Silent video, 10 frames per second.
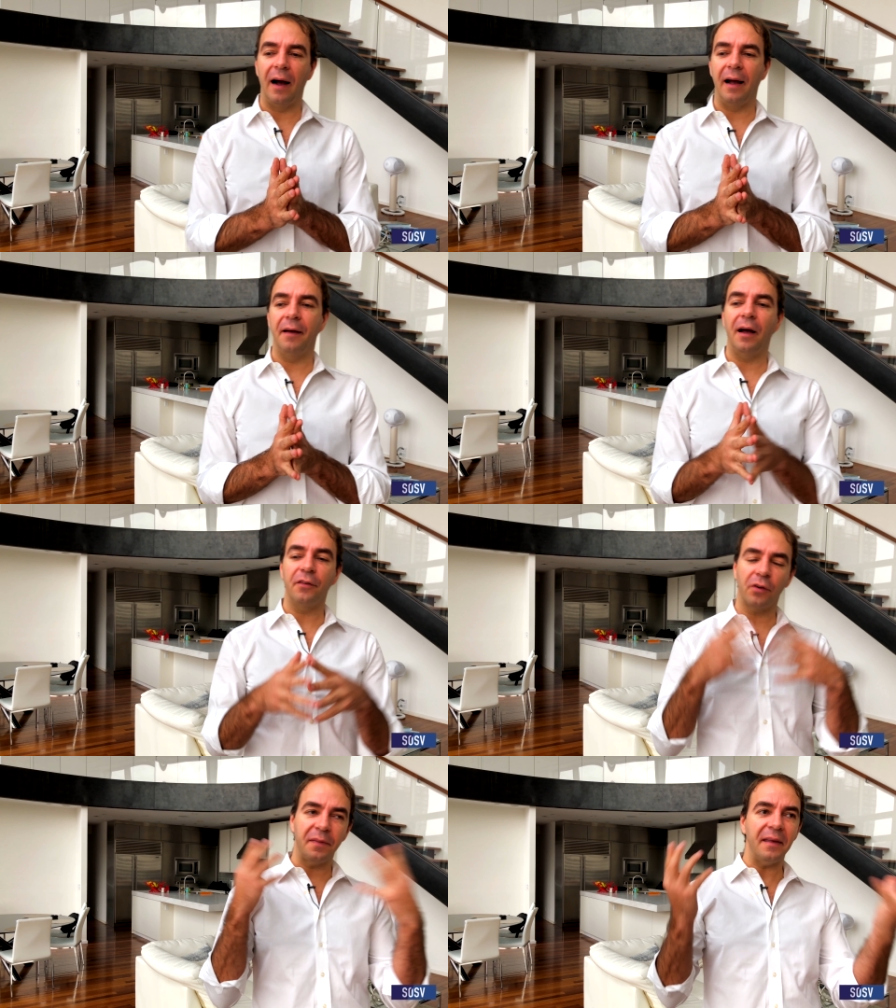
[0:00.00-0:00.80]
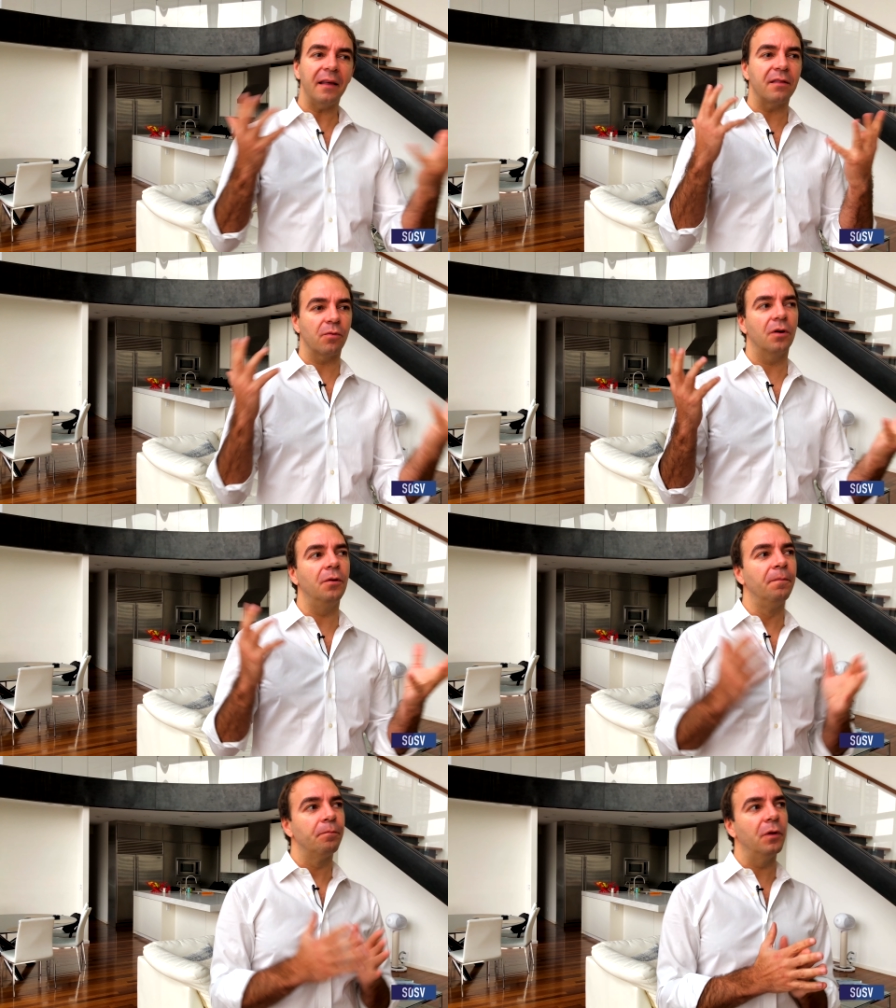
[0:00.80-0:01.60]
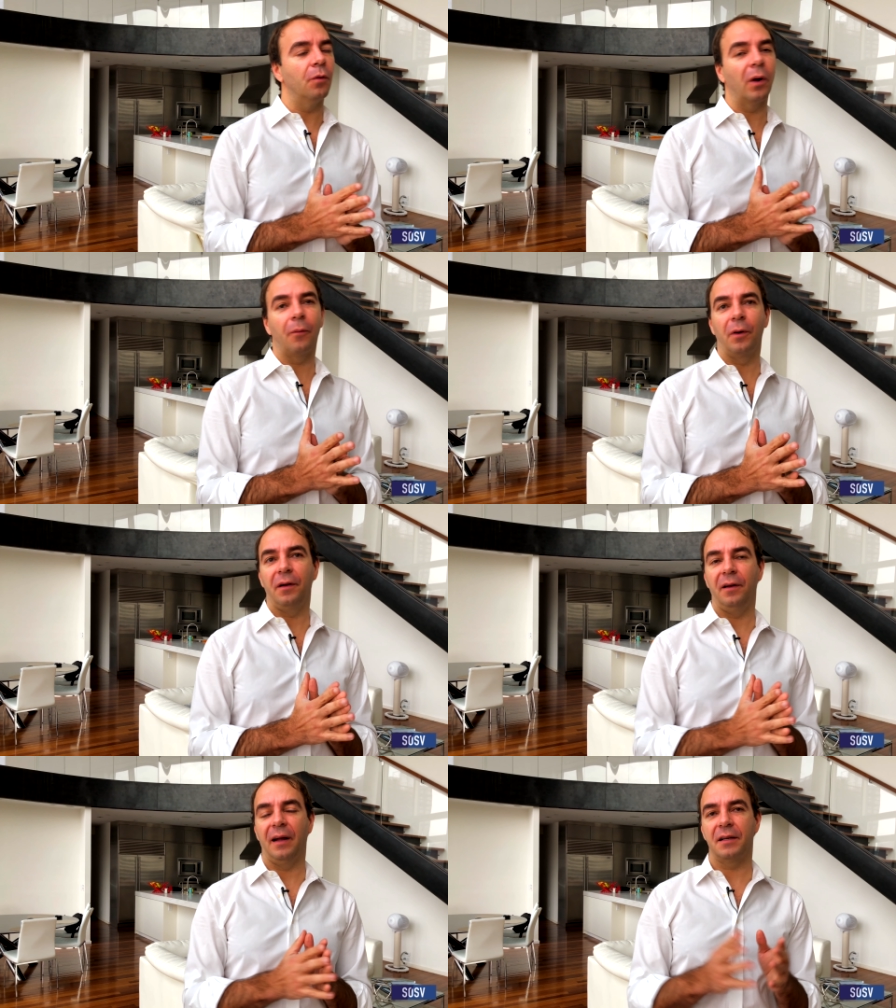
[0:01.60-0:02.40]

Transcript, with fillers: I, I started thinking through, you know, what I wanted to do